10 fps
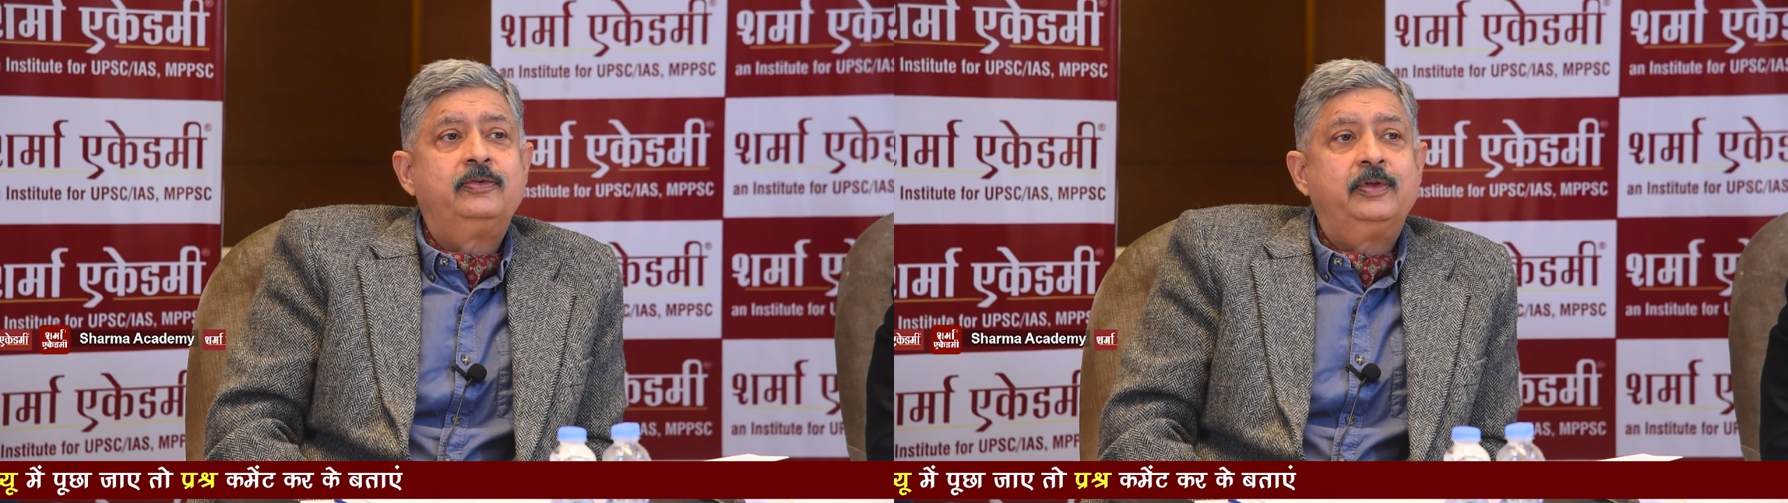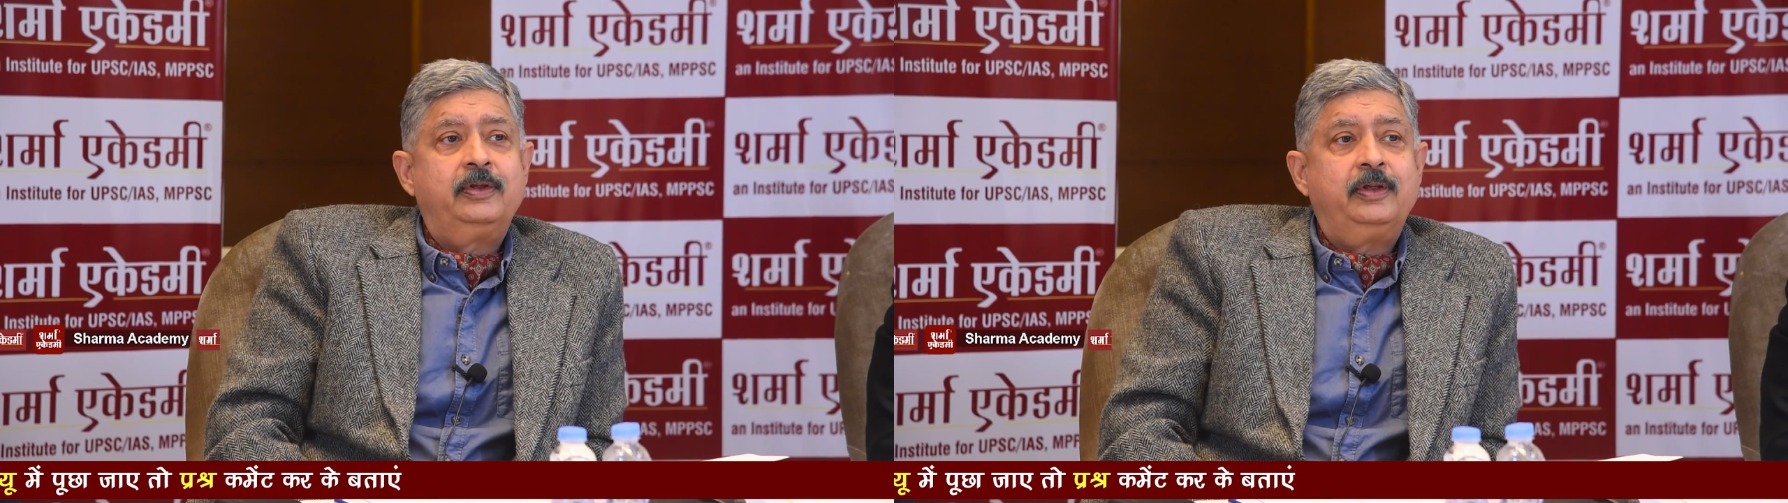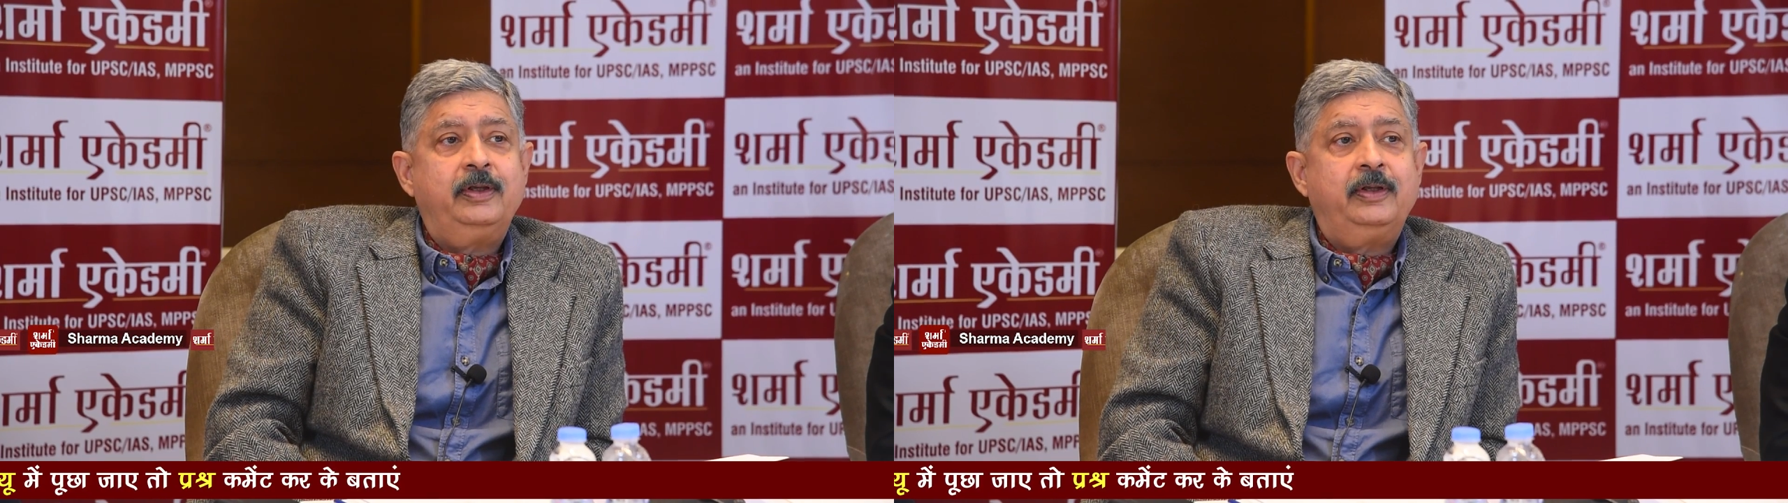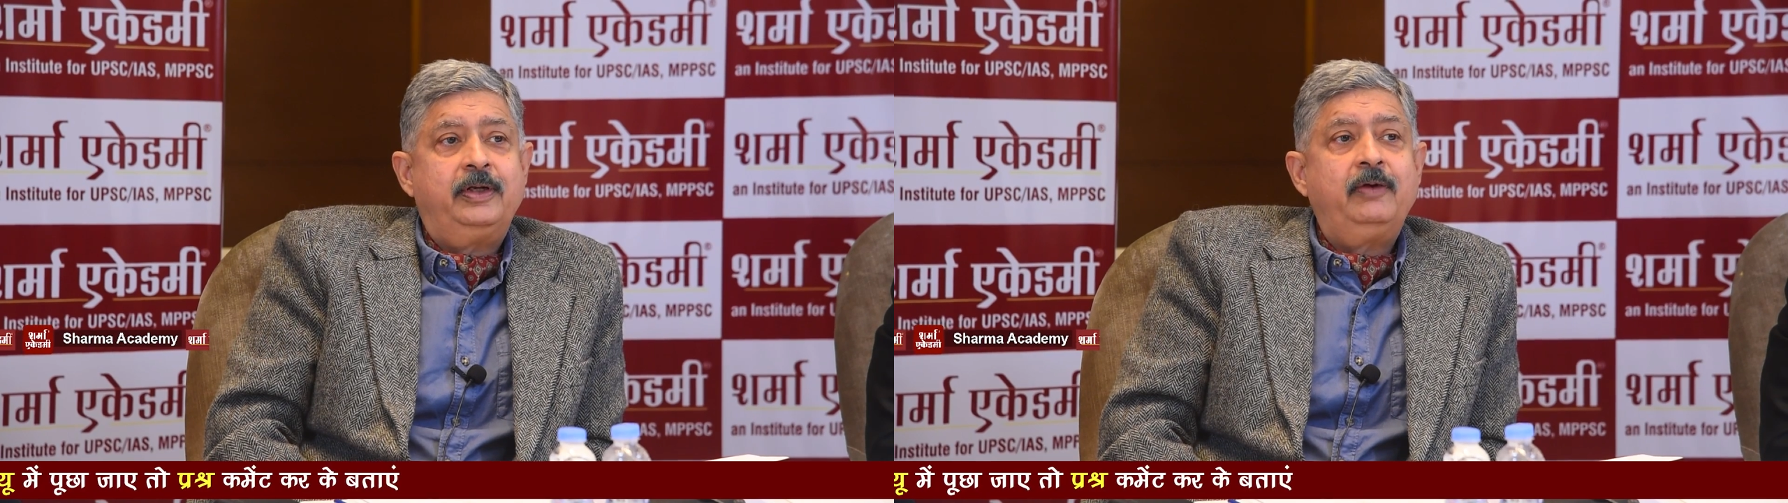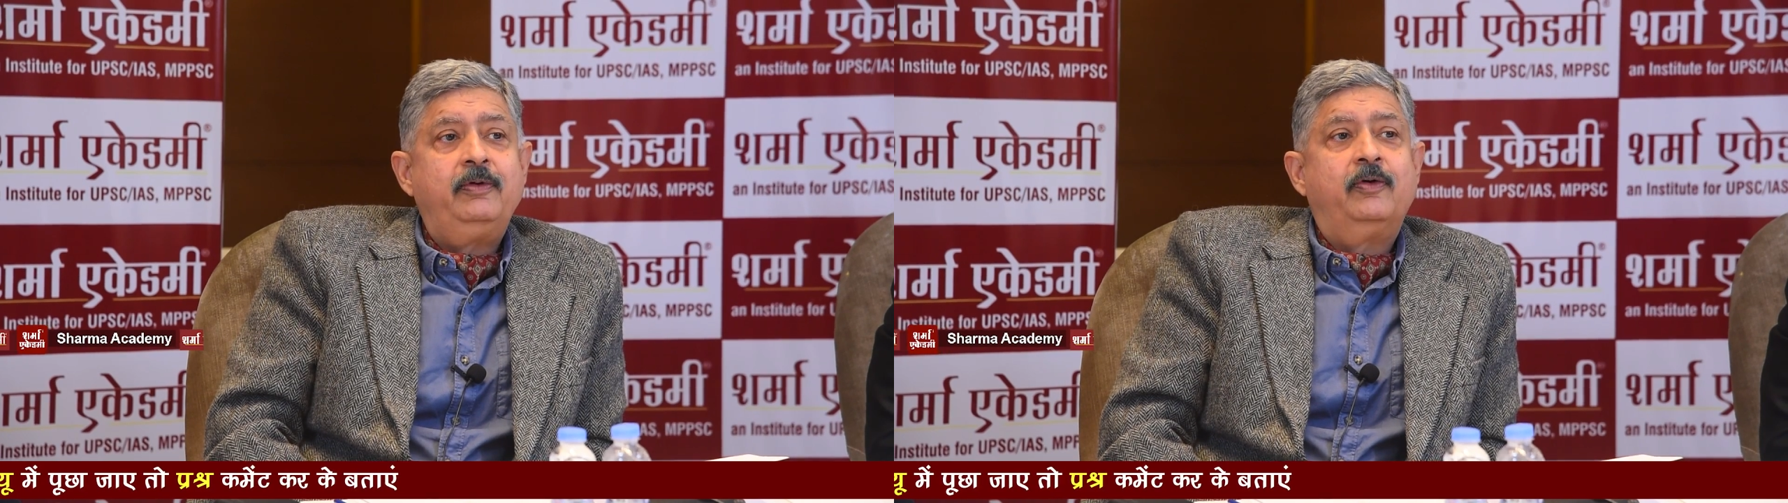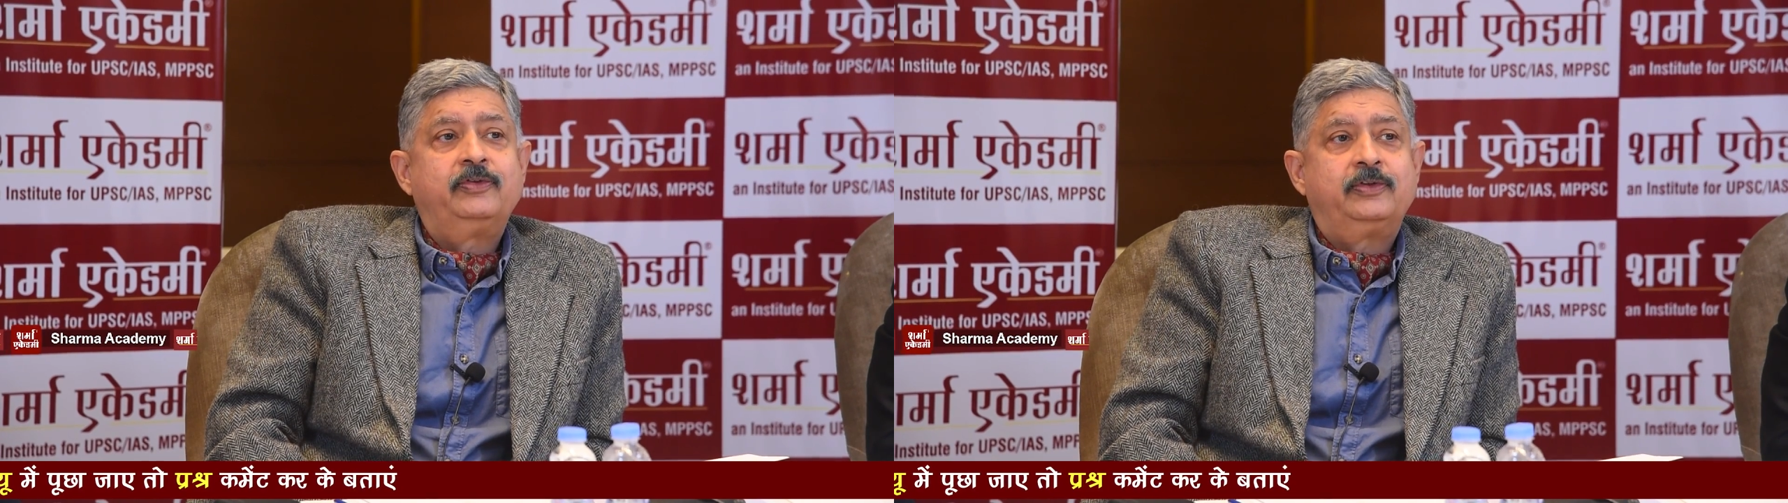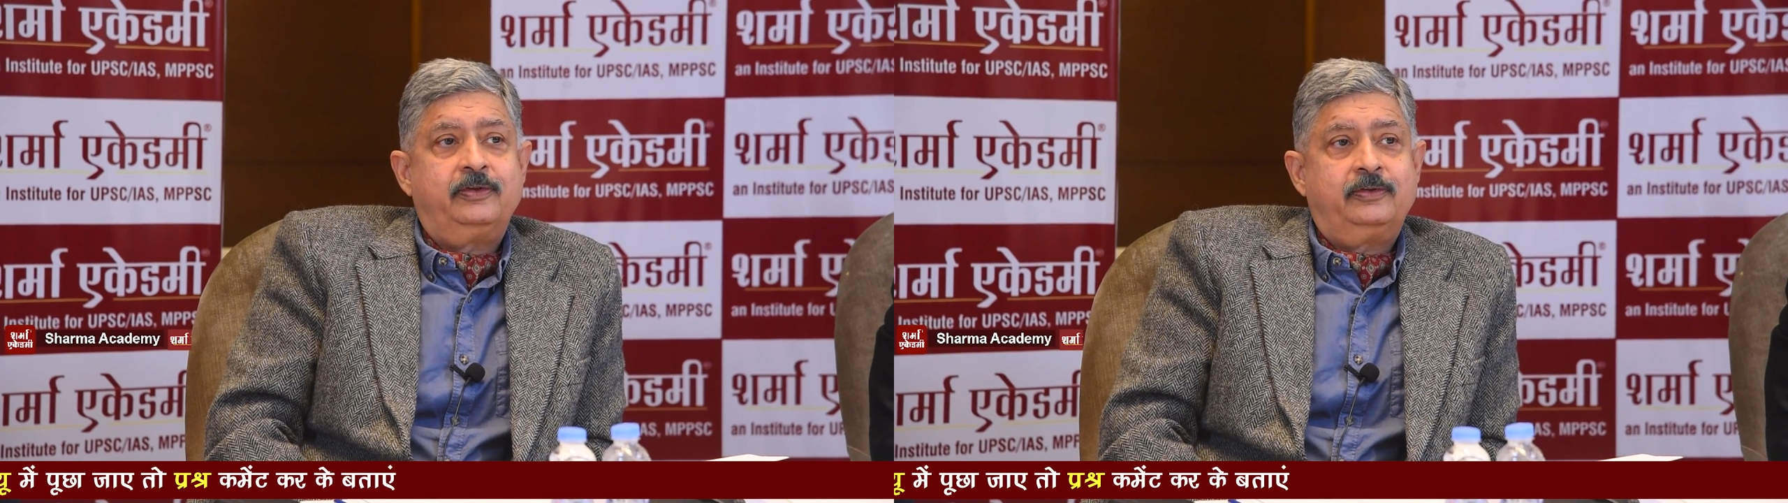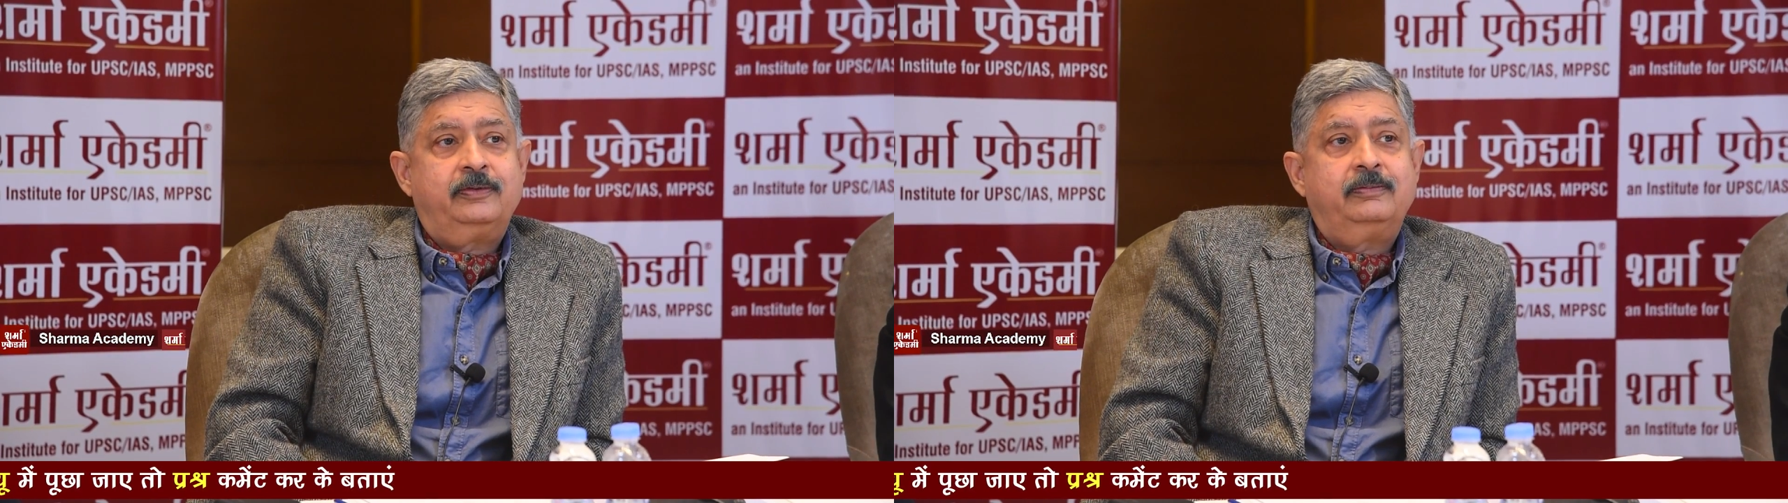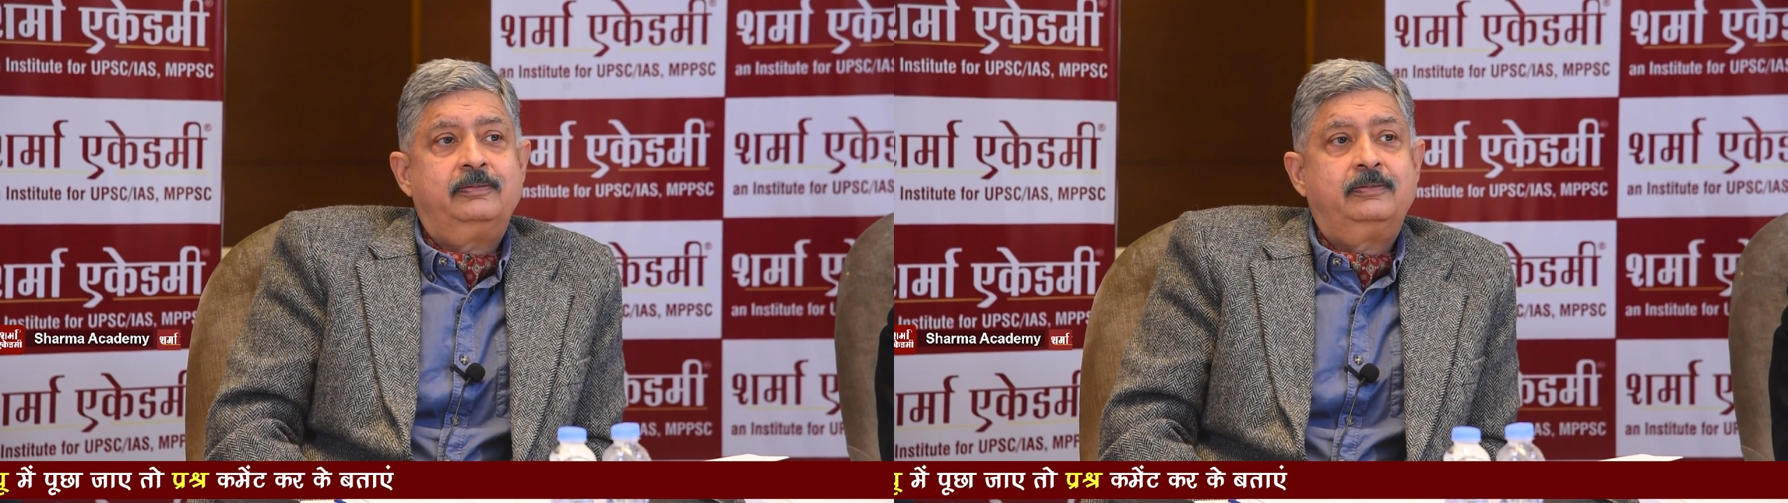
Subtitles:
in the railway officers?